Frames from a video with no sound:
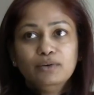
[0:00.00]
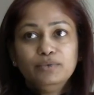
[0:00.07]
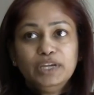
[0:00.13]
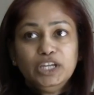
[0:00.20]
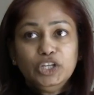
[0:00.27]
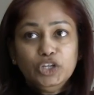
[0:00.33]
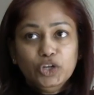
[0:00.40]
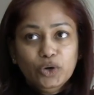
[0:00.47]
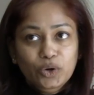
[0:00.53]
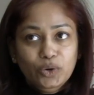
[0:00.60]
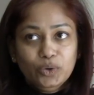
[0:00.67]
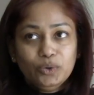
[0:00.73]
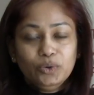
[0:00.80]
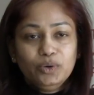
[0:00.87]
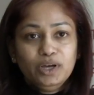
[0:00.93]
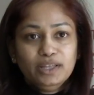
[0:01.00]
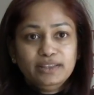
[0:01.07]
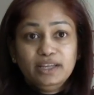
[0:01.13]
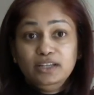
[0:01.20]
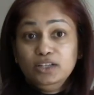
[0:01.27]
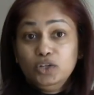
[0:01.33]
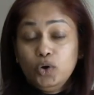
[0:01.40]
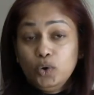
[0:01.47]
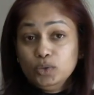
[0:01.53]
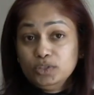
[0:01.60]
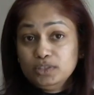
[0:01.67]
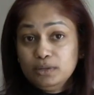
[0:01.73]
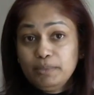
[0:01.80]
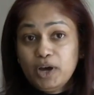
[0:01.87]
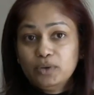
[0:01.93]
We know that it
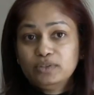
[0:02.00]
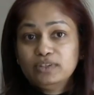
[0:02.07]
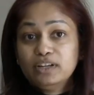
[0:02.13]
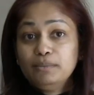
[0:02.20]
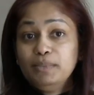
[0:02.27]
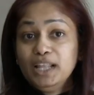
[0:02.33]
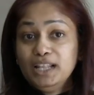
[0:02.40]
costs about $3